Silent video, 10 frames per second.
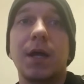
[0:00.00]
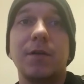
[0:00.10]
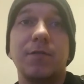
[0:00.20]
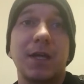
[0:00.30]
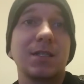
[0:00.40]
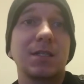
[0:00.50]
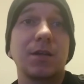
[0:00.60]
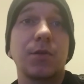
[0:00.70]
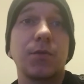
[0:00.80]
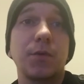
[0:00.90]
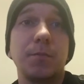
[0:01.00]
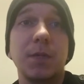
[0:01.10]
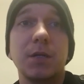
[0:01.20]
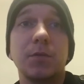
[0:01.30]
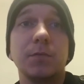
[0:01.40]
advancing through the
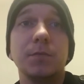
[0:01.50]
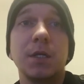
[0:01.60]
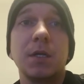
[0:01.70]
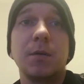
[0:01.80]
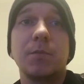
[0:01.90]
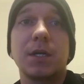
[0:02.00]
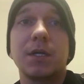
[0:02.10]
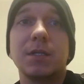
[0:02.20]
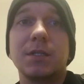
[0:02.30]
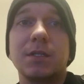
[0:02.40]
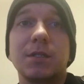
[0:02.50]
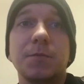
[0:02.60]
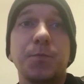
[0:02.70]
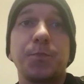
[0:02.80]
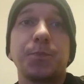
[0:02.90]
middle, because
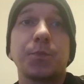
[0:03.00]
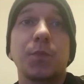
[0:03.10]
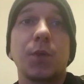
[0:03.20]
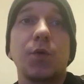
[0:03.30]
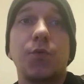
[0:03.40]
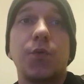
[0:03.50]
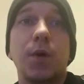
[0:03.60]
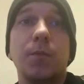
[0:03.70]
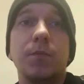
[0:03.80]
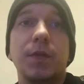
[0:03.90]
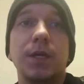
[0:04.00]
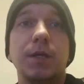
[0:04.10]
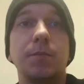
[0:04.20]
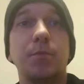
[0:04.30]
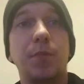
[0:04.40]
from
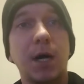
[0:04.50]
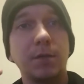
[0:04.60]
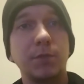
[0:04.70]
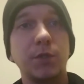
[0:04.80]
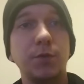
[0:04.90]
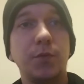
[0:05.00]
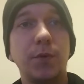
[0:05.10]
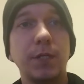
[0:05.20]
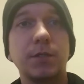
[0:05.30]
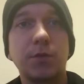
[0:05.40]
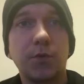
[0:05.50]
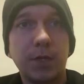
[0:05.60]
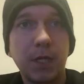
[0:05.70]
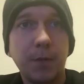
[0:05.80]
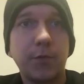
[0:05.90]
the bottom 2 points or
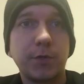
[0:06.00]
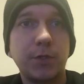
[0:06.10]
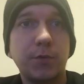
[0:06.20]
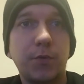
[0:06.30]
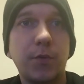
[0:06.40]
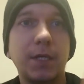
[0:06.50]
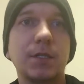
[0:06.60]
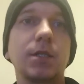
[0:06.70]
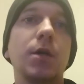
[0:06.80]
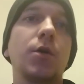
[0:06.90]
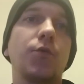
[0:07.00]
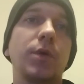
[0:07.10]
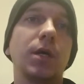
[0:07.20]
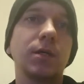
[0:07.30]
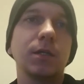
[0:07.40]
the upper 2 points,
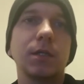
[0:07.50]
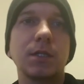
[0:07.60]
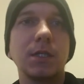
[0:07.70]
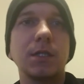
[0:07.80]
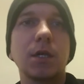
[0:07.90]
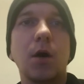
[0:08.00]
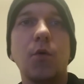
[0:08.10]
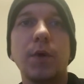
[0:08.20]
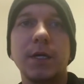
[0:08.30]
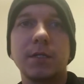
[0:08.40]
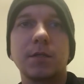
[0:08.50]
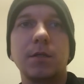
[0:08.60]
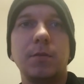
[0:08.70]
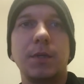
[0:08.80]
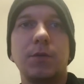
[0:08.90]
Reunculus is always
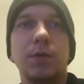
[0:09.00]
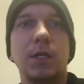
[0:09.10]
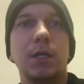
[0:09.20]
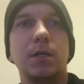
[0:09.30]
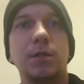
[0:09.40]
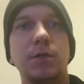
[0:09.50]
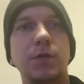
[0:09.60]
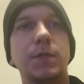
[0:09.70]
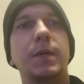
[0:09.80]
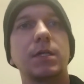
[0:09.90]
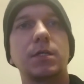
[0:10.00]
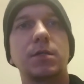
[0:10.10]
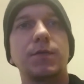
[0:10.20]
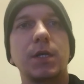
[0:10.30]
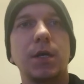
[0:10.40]
going to be within 2
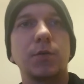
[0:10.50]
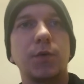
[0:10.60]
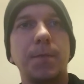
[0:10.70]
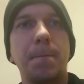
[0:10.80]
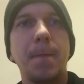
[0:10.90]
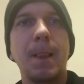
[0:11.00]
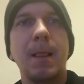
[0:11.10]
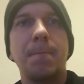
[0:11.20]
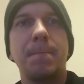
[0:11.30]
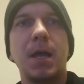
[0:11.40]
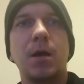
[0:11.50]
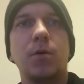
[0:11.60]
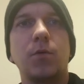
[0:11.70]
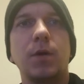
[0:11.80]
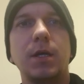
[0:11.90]
spaces of the other one.
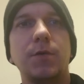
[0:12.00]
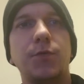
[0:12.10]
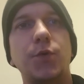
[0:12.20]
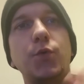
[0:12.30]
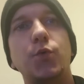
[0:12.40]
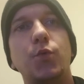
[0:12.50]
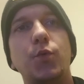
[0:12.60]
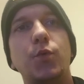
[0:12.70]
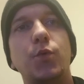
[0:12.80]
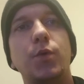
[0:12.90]
Now, if you